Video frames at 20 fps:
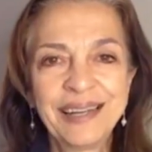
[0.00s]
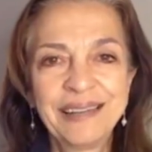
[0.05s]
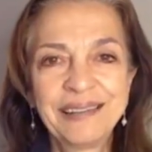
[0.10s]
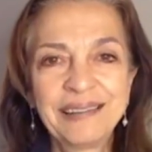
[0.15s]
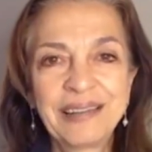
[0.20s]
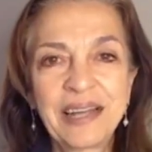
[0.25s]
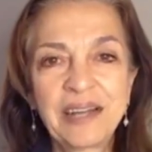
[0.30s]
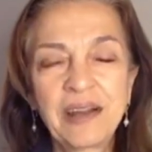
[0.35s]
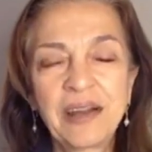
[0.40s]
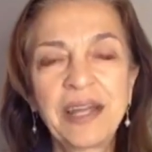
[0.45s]

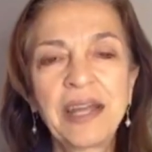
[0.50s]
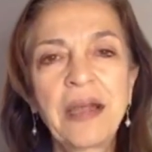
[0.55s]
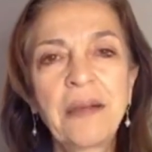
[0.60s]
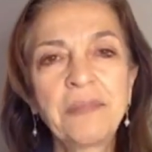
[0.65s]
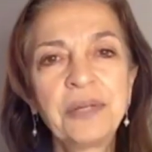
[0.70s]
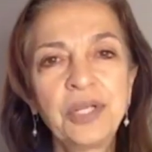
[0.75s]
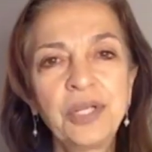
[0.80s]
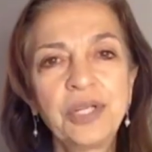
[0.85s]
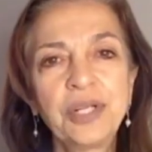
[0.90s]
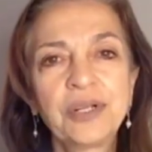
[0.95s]
that I am
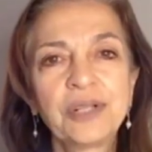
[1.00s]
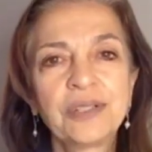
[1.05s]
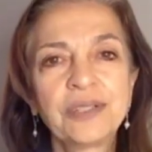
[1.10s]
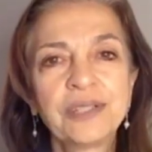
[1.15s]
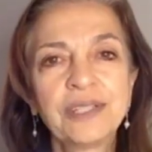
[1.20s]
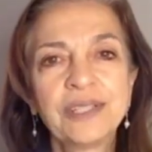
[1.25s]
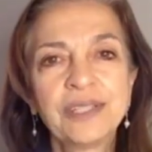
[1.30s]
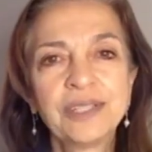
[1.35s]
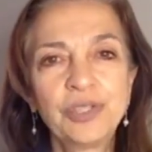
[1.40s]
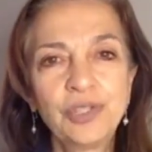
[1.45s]
here
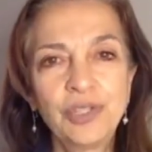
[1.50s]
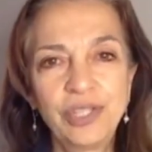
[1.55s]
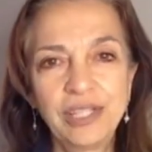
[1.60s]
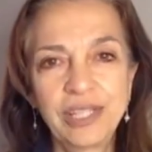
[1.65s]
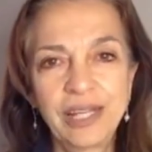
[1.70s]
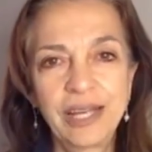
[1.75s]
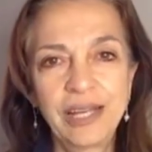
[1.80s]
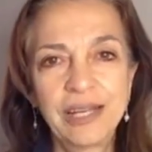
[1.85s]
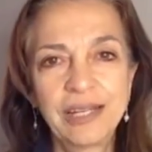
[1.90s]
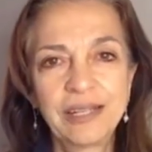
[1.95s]

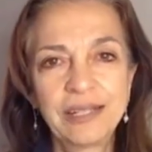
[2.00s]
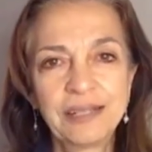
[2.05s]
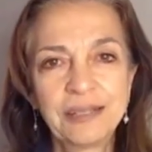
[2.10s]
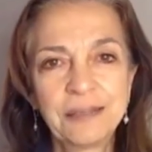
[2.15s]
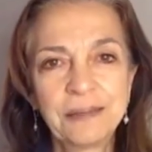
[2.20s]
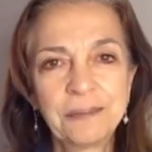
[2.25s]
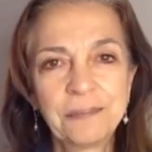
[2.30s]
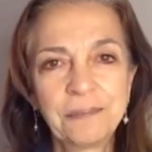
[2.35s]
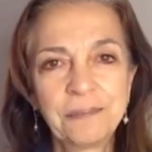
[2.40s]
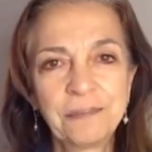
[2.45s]
today.
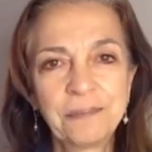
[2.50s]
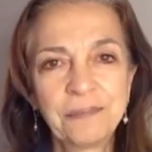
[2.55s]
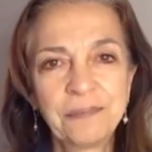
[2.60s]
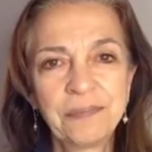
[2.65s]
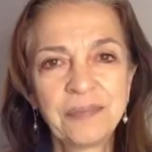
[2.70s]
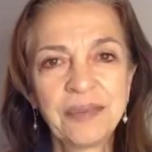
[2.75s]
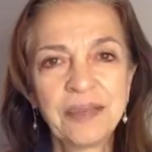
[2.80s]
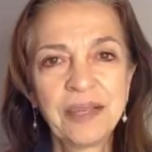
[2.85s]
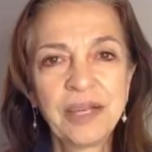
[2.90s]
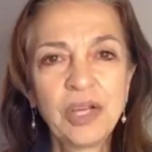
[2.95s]

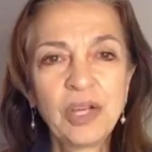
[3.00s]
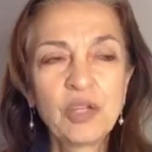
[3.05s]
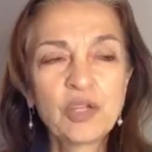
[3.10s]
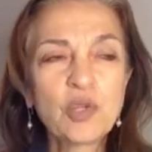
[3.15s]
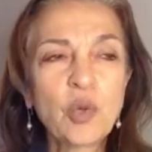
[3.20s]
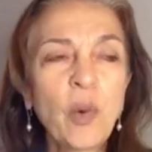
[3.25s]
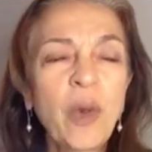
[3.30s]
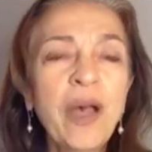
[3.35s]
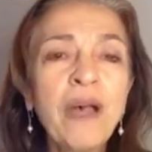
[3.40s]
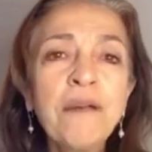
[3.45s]

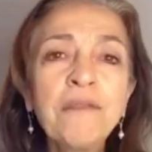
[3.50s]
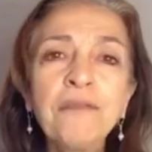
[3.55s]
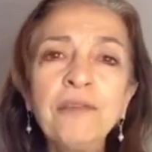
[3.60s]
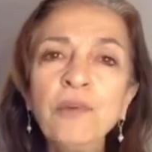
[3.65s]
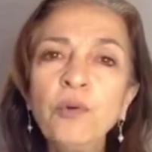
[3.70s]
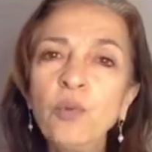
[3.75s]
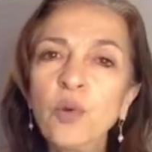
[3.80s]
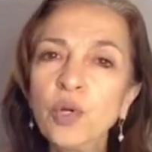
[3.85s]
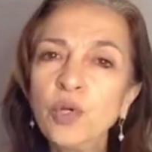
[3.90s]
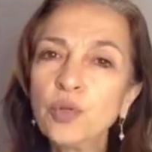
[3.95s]
So
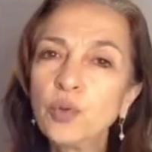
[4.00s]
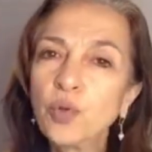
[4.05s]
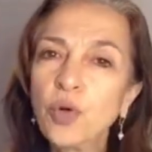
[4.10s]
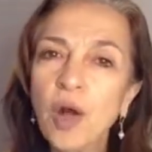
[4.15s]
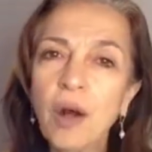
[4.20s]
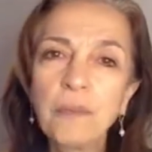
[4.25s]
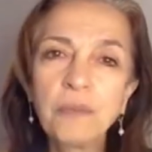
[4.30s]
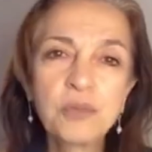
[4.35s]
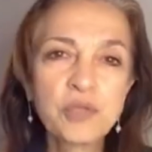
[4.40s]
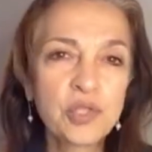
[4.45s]
everyone who
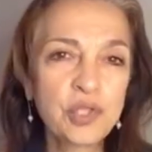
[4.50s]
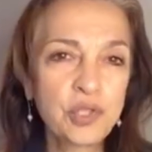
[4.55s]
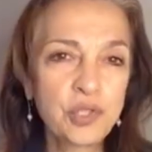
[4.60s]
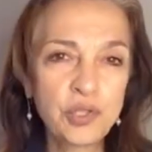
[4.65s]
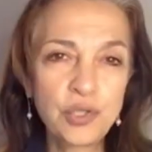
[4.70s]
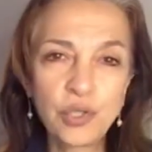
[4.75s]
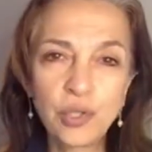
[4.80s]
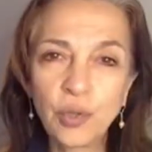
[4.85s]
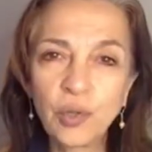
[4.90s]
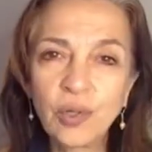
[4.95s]
comes
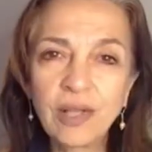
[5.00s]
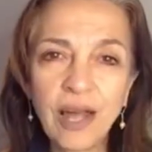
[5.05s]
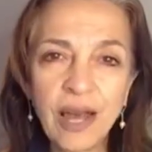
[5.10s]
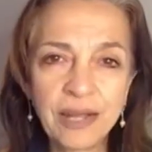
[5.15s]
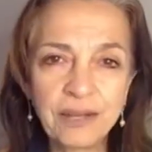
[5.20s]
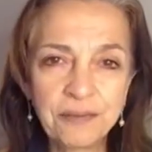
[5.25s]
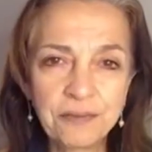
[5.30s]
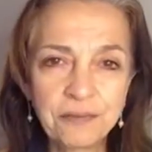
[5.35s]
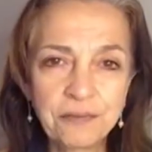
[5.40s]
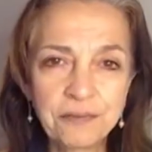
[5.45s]
into your life,